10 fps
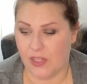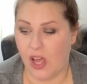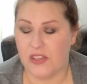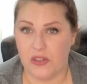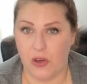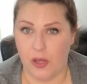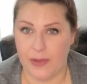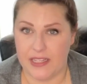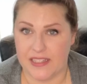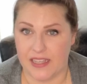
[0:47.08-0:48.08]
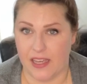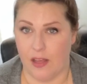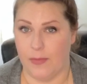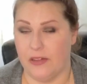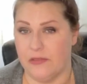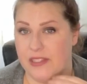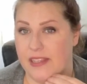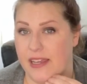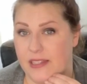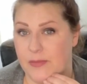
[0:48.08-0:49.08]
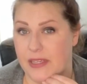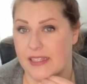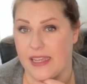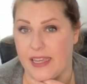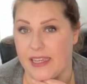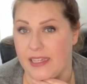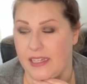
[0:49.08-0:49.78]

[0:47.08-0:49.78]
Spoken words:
also all my own designs because I